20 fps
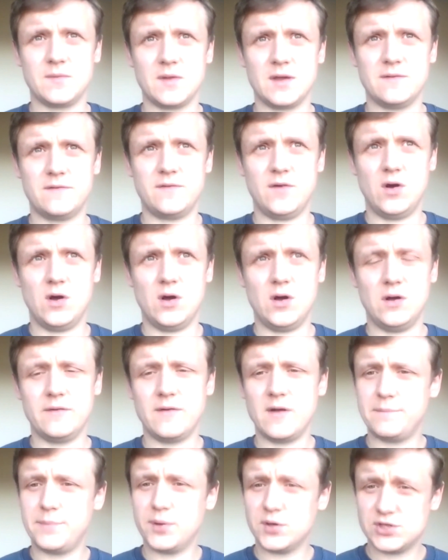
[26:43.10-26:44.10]

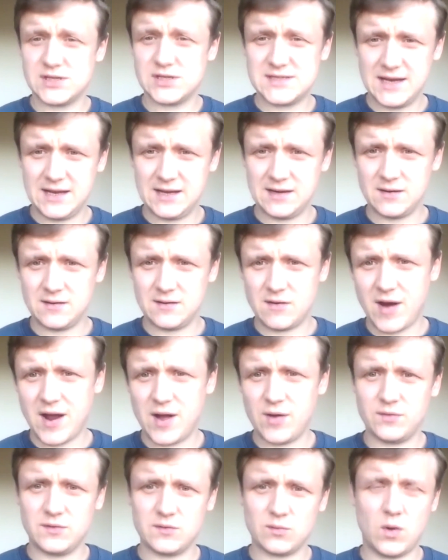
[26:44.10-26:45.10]
for budgeting
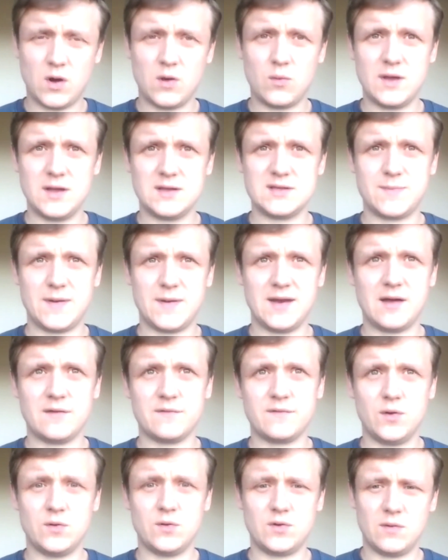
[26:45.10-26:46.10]
around what we spend our
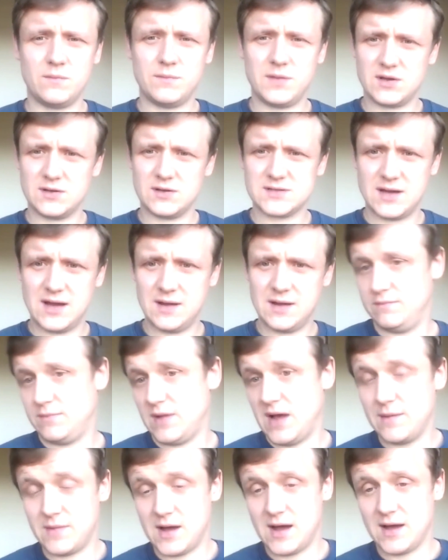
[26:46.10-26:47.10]
food on, because
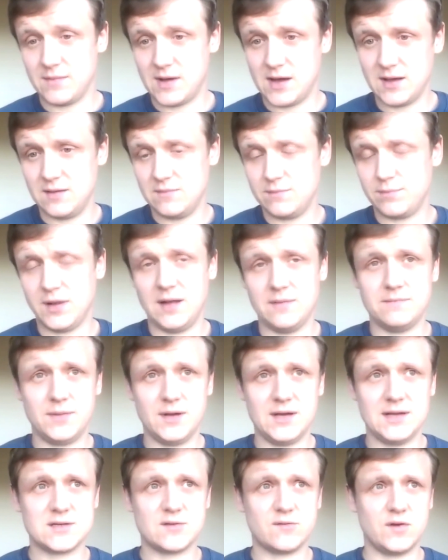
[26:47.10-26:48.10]
I eat
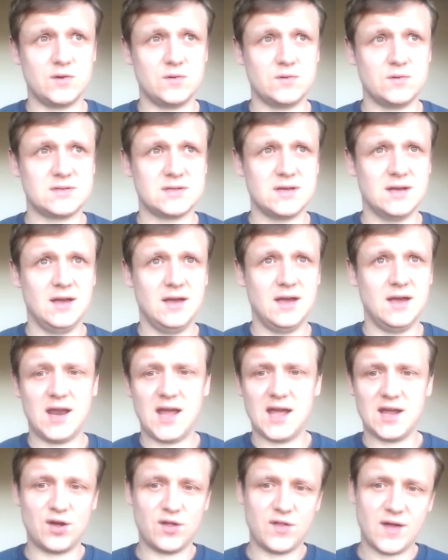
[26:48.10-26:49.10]
plant-based foods, and
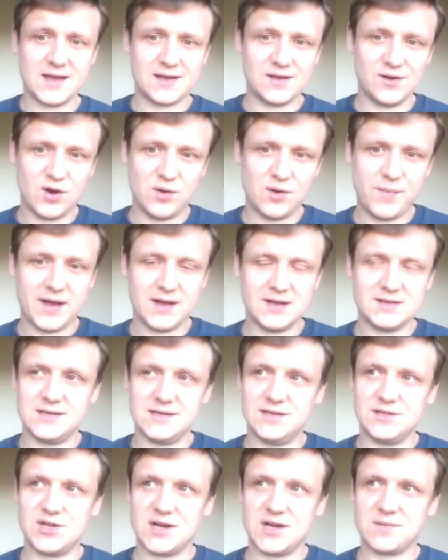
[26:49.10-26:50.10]
I know that I can go buy a
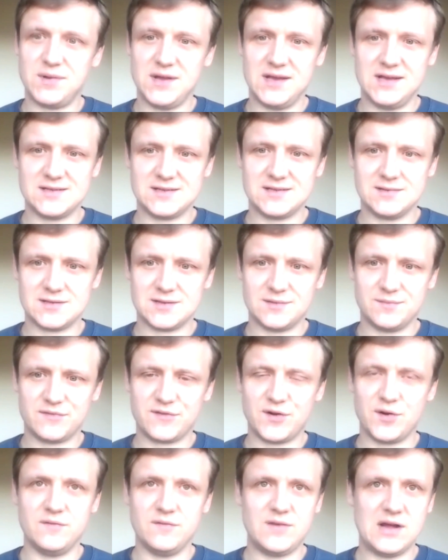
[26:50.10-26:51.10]
tin of chickpeas and some
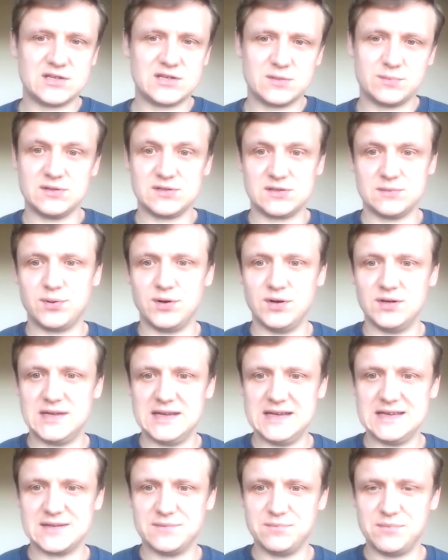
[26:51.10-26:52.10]
fruit and vegetables and put a
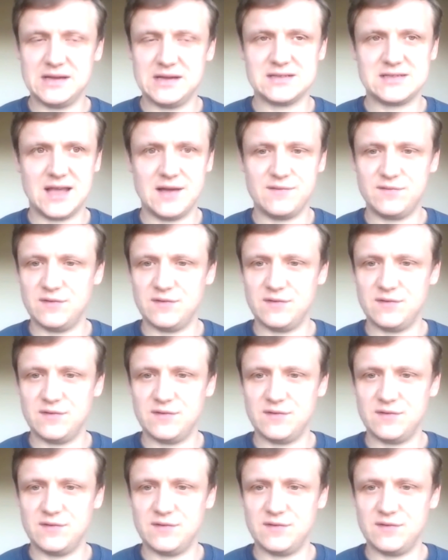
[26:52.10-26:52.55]
decent meal together.